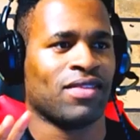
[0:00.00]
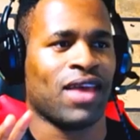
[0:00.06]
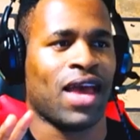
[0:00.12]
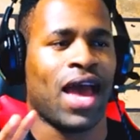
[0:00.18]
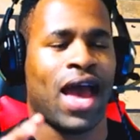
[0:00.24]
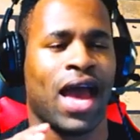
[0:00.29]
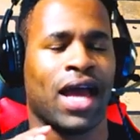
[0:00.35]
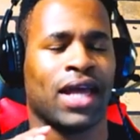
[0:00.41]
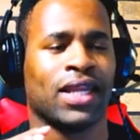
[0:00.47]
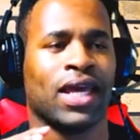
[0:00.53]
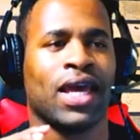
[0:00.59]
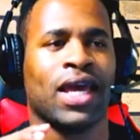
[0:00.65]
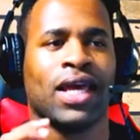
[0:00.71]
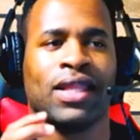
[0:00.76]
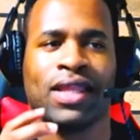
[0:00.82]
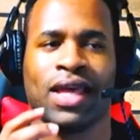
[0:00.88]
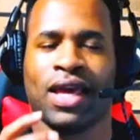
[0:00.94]
that, and
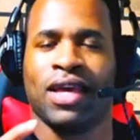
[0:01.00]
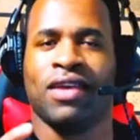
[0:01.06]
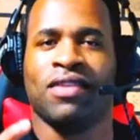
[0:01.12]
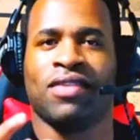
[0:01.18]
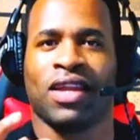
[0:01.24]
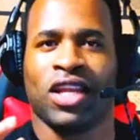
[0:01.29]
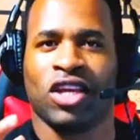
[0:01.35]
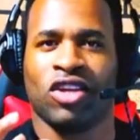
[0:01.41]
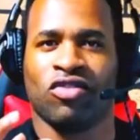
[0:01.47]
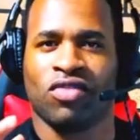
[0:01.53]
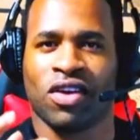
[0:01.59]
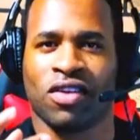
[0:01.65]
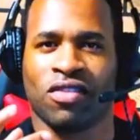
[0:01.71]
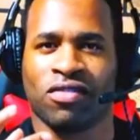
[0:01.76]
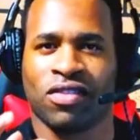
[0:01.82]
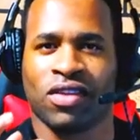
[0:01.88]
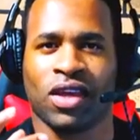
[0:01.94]
there is an
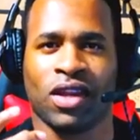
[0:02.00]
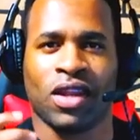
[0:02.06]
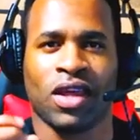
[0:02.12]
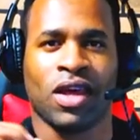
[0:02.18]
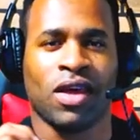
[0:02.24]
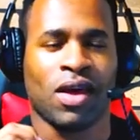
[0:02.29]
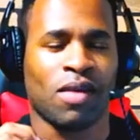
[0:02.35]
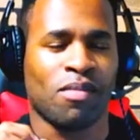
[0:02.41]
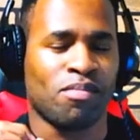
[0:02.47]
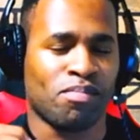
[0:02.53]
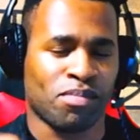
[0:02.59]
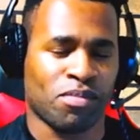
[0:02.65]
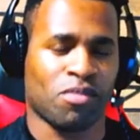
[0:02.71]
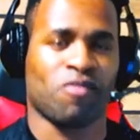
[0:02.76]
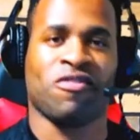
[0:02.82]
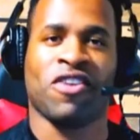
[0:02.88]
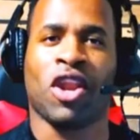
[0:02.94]
interesting
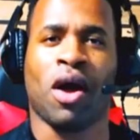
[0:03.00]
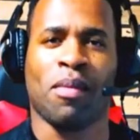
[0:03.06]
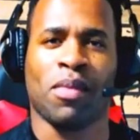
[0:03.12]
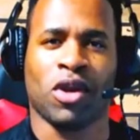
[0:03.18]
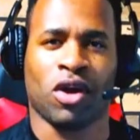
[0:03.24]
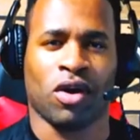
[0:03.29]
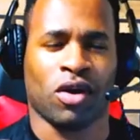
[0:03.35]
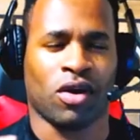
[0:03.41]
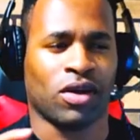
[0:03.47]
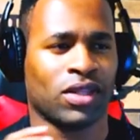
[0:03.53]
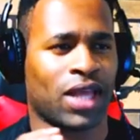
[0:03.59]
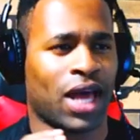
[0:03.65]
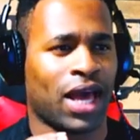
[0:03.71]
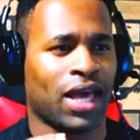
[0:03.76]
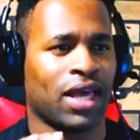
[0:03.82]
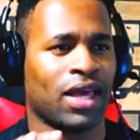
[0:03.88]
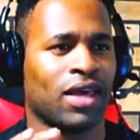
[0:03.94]
phenomenon
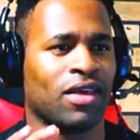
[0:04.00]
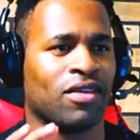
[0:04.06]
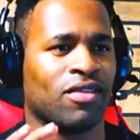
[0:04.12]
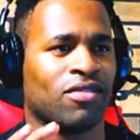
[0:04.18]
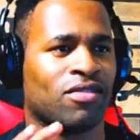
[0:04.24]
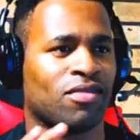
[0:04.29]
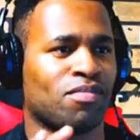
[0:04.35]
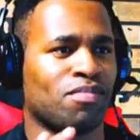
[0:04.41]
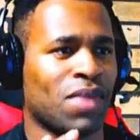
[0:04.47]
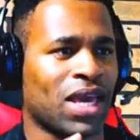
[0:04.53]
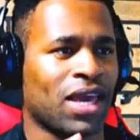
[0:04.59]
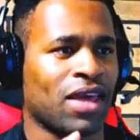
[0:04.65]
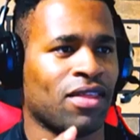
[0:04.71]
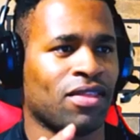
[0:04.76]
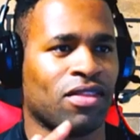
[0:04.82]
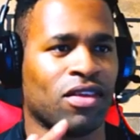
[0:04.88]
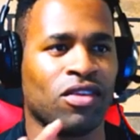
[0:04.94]
that is
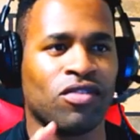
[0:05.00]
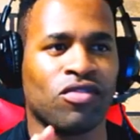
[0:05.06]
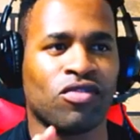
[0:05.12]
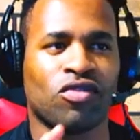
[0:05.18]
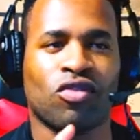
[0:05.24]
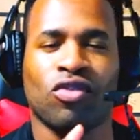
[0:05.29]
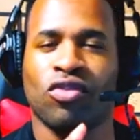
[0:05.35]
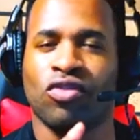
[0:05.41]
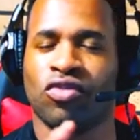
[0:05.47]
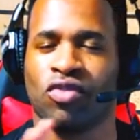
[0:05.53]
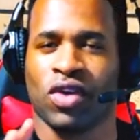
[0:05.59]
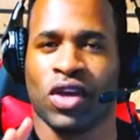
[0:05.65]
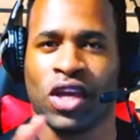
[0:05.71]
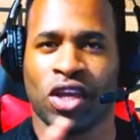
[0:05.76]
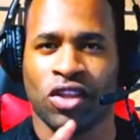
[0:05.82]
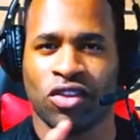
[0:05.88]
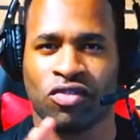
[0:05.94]
making these two
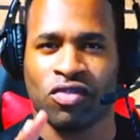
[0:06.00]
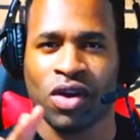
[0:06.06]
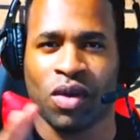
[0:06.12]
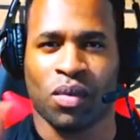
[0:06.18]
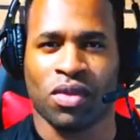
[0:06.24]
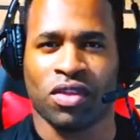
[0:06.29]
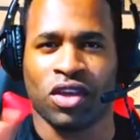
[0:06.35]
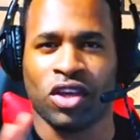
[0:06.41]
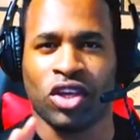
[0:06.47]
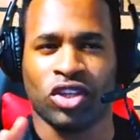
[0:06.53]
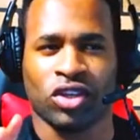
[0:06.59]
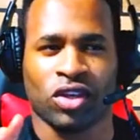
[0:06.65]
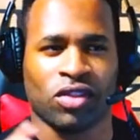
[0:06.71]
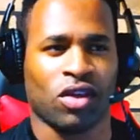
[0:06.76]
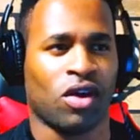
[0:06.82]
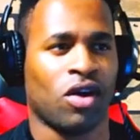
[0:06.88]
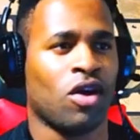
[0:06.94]
to interact with
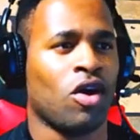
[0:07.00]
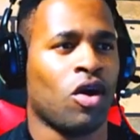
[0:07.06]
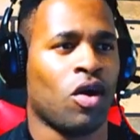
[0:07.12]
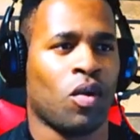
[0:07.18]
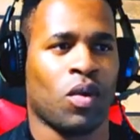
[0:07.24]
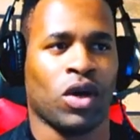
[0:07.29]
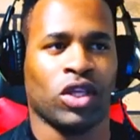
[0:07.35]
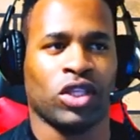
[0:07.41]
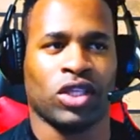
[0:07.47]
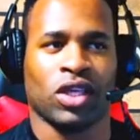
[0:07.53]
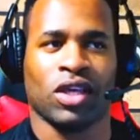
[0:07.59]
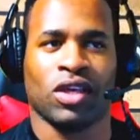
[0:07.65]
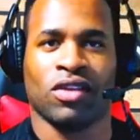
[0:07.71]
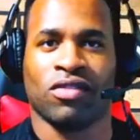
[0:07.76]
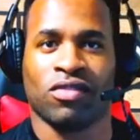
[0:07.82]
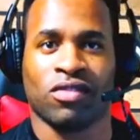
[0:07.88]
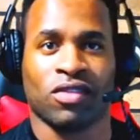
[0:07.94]
each other, which
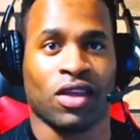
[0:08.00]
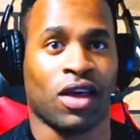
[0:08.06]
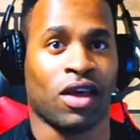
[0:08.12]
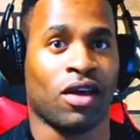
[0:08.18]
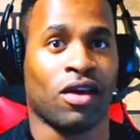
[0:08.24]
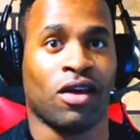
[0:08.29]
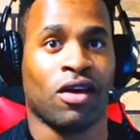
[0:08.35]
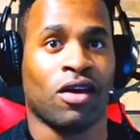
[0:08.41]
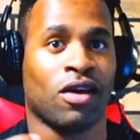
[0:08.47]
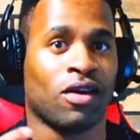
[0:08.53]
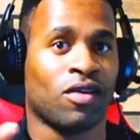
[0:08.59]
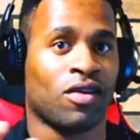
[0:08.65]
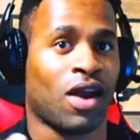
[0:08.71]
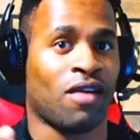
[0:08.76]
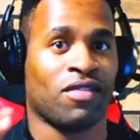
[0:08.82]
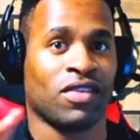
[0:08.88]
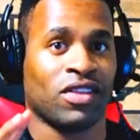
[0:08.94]
is the
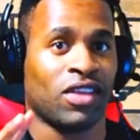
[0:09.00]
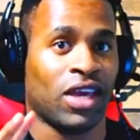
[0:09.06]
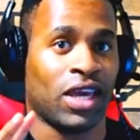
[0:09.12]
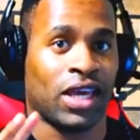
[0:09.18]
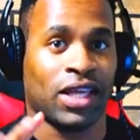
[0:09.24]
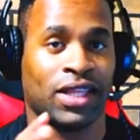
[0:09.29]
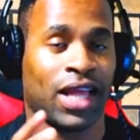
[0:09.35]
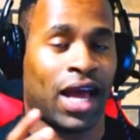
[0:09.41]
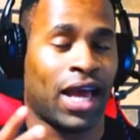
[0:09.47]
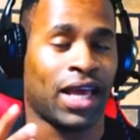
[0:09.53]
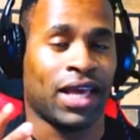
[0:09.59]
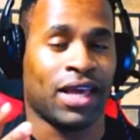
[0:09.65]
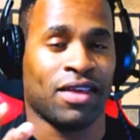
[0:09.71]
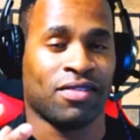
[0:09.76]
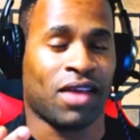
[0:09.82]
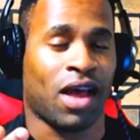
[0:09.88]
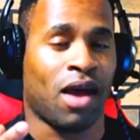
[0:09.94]
gravity that
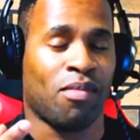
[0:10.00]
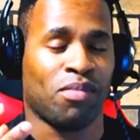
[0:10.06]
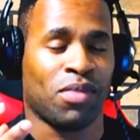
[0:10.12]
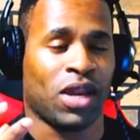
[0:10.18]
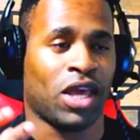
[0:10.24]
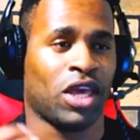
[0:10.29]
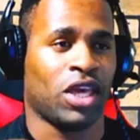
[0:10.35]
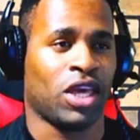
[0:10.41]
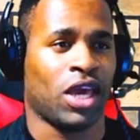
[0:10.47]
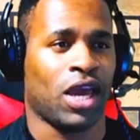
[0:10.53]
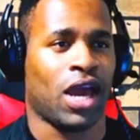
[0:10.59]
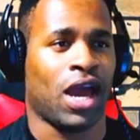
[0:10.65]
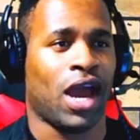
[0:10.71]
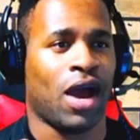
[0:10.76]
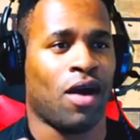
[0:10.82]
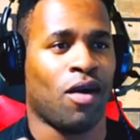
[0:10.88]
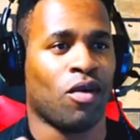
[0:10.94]
is at play here,
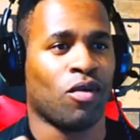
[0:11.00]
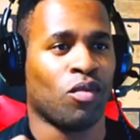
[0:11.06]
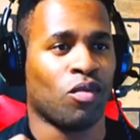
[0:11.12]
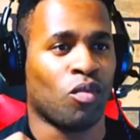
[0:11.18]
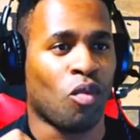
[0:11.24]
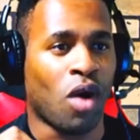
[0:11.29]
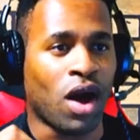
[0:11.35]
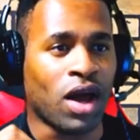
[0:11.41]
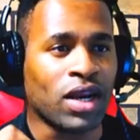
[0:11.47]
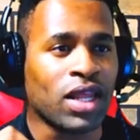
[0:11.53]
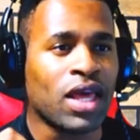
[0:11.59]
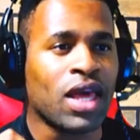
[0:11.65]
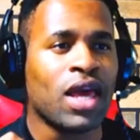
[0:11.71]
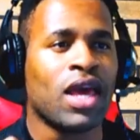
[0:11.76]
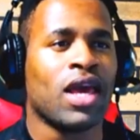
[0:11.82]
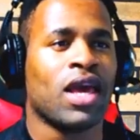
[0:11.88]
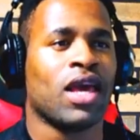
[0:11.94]
how one
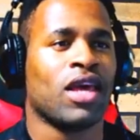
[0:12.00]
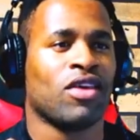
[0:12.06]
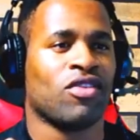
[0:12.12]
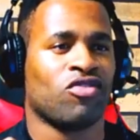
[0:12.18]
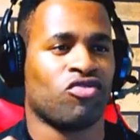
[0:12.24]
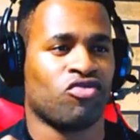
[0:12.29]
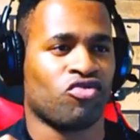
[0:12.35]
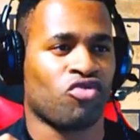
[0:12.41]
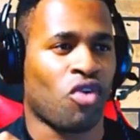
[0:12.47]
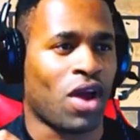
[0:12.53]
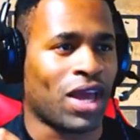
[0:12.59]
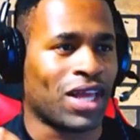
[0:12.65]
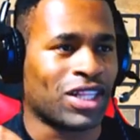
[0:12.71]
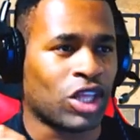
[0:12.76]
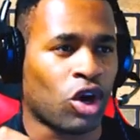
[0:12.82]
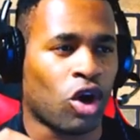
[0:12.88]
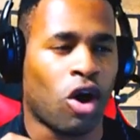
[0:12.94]
is
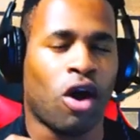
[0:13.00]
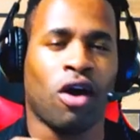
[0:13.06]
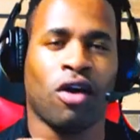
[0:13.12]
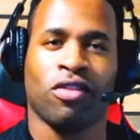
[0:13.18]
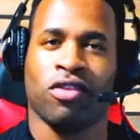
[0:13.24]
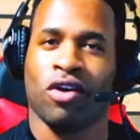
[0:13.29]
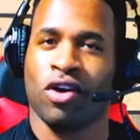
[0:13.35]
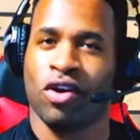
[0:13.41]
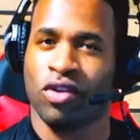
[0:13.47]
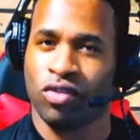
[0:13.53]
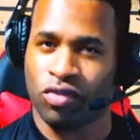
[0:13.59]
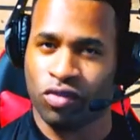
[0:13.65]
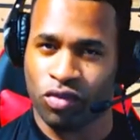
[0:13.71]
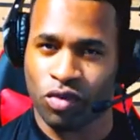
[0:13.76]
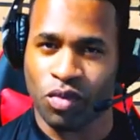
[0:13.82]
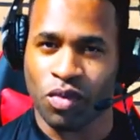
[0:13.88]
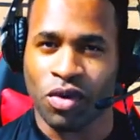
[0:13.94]
drawing the other
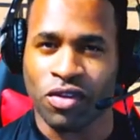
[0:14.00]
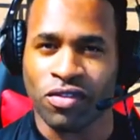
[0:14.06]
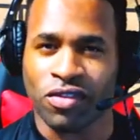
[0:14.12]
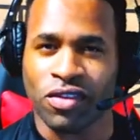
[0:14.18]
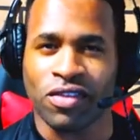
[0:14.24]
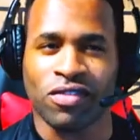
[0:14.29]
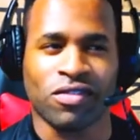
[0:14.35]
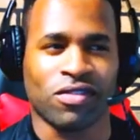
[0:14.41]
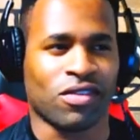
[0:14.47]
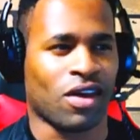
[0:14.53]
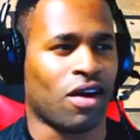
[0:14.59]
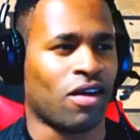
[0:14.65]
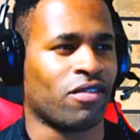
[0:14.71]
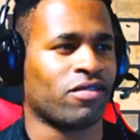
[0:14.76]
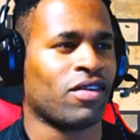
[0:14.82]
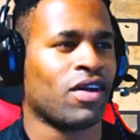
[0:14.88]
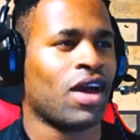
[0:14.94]
towards
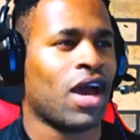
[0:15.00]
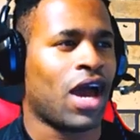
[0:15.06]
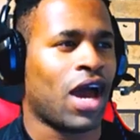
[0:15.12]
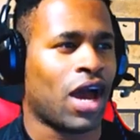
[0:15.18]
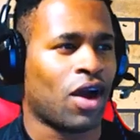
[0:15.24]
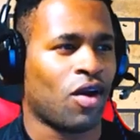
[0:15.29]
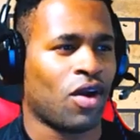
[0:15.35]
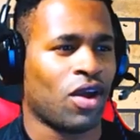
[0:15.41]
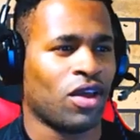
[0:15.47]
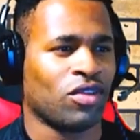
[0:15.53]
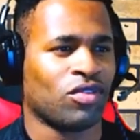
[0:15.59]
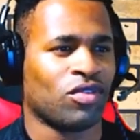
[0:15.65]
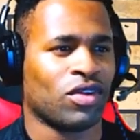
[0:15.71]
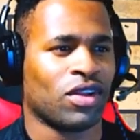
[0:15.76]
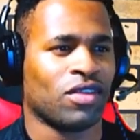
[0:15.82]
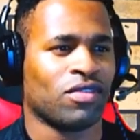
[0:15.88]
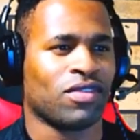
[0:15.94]
itself, according
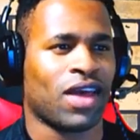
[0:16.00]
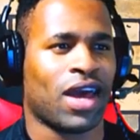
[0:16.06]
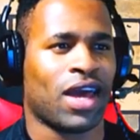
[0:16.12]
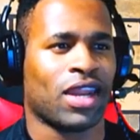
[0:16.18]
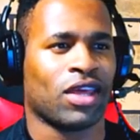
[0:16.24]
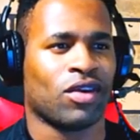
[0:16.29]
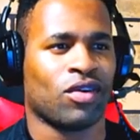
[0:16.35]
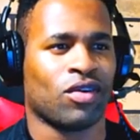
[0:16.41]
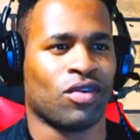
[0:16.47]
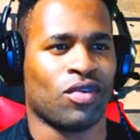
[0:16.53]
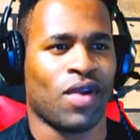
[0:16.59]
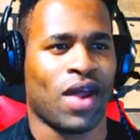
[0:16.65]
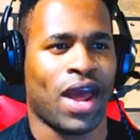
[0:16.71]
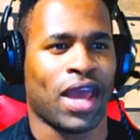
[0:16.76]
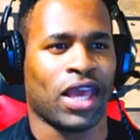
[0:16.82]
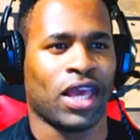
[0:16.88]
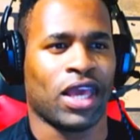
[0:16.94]
to this article
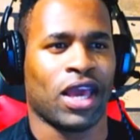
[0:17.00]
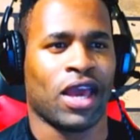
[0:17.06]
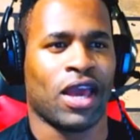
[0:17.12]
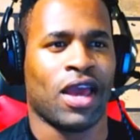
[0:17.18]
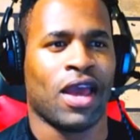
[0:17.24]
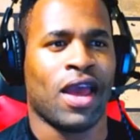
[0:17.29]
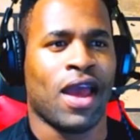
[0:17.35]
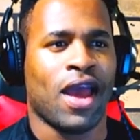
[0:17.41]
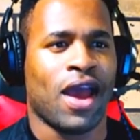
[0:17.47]
right here.